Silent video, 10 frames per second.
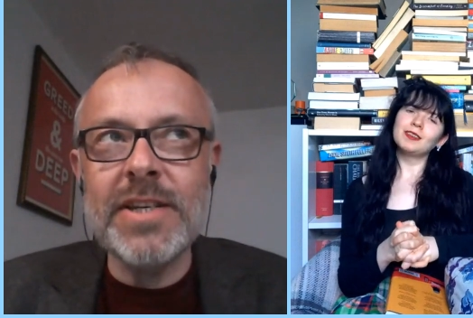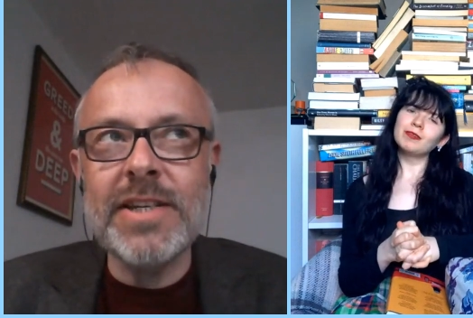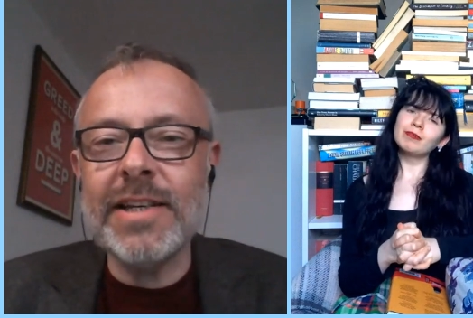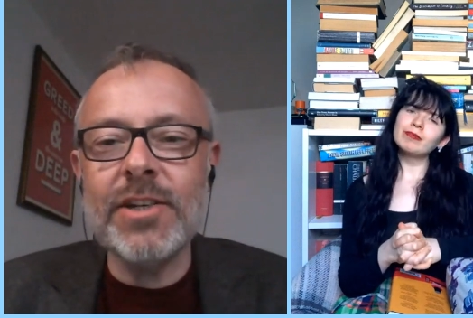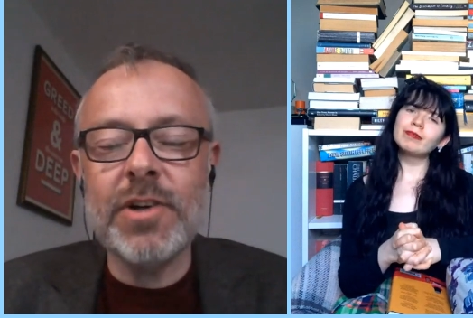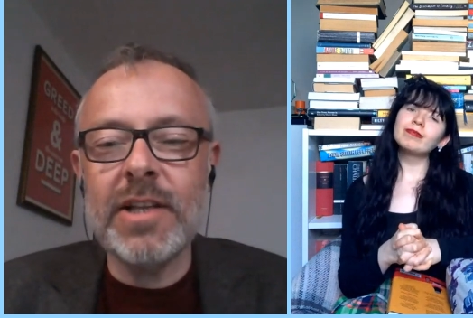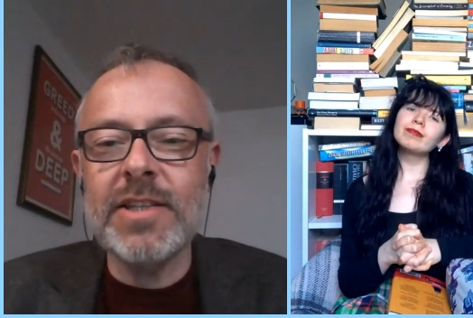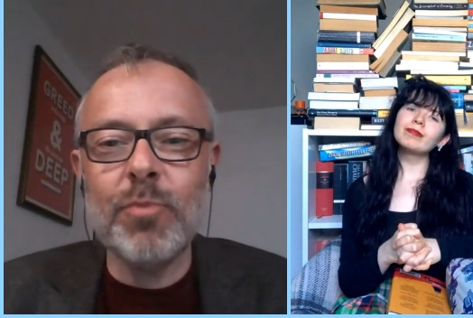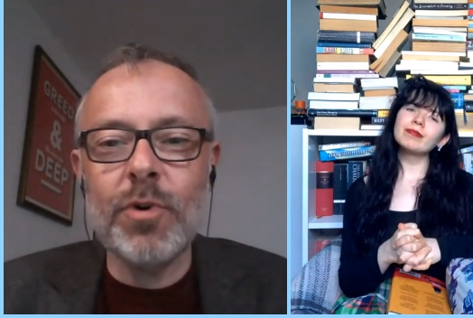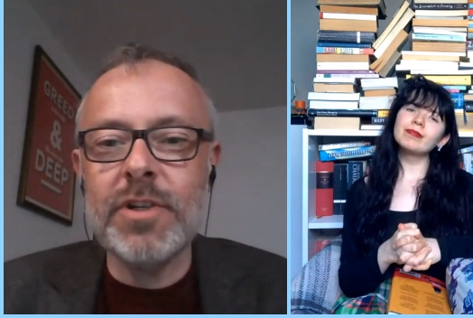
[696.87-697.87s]
Speaker 1: immediately
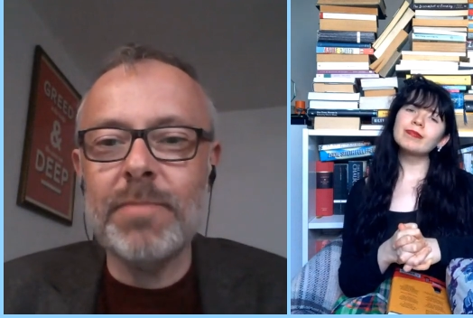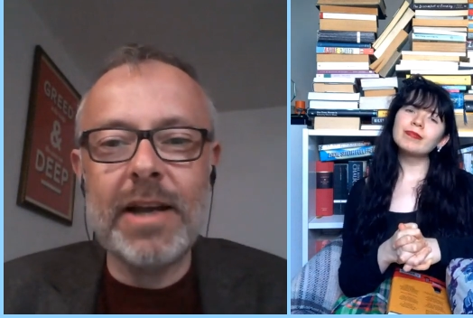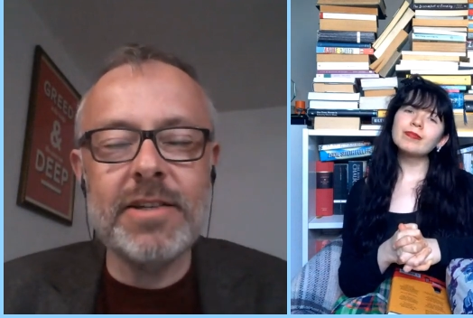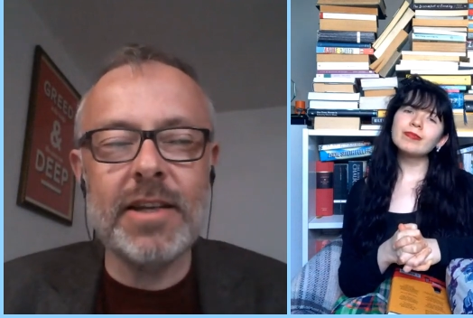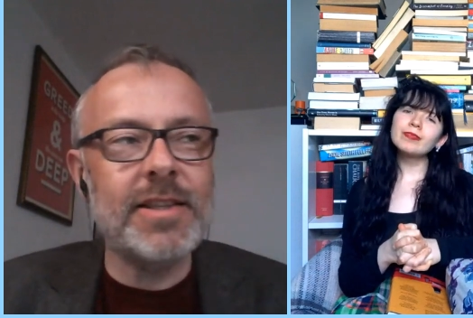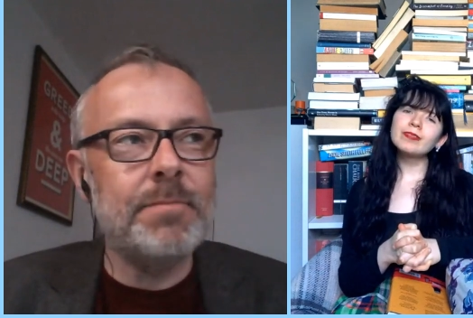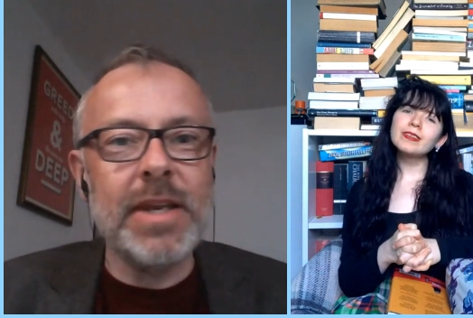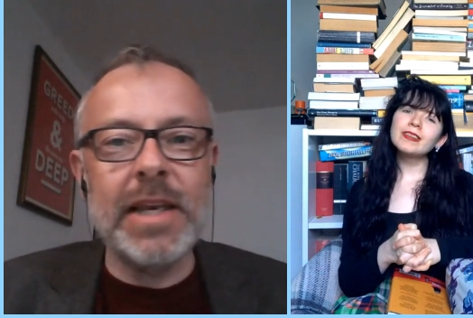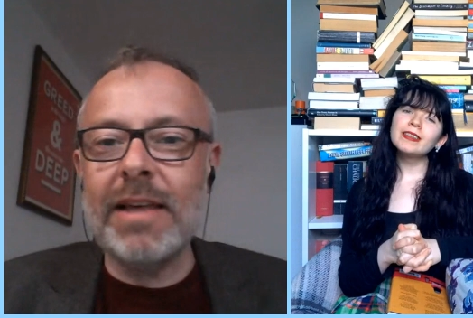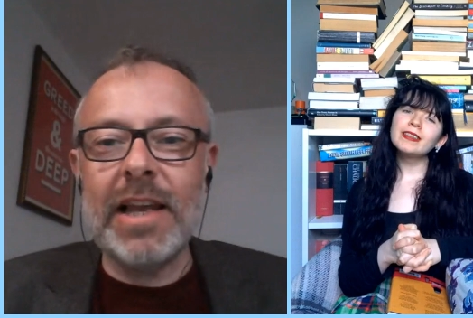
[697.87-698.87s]
transported back to
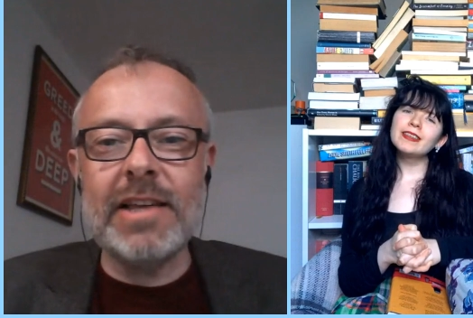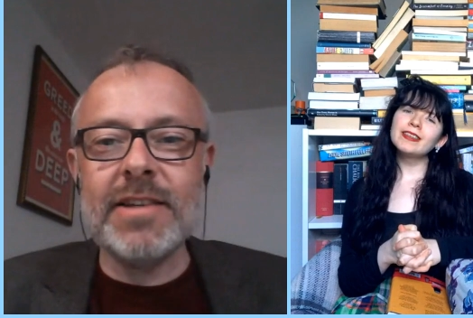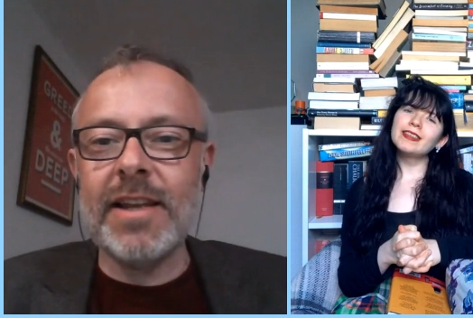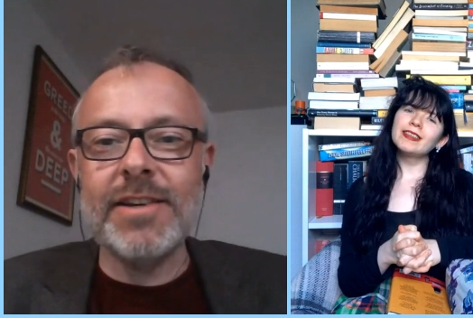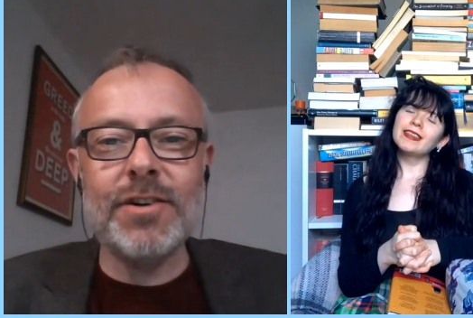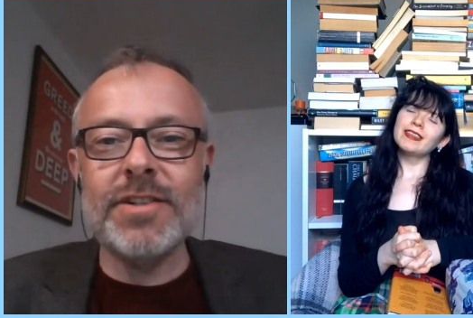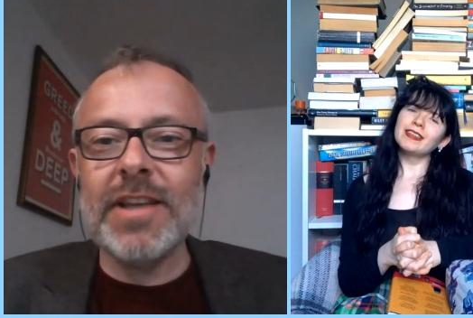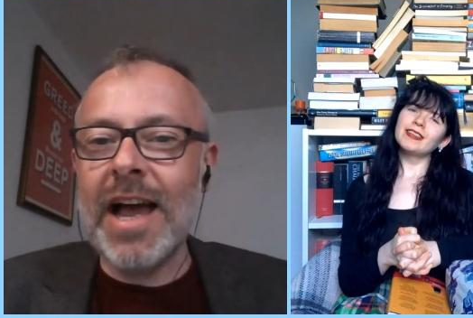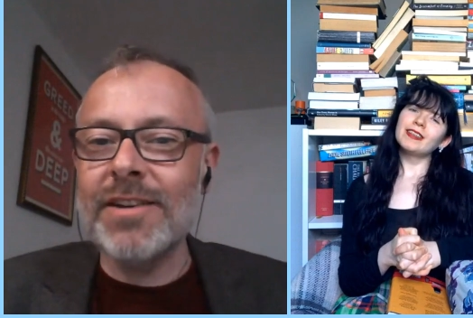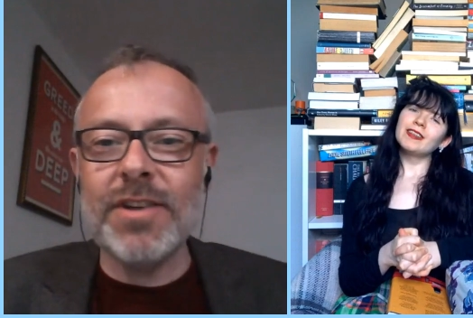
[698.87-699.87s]
like the mid-level
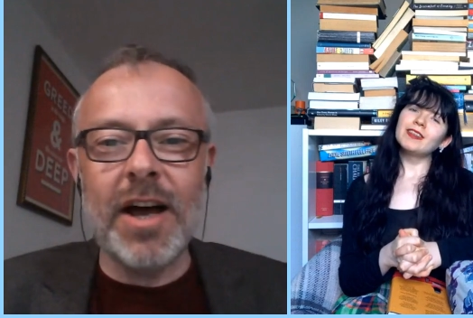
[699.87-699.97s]
escalators,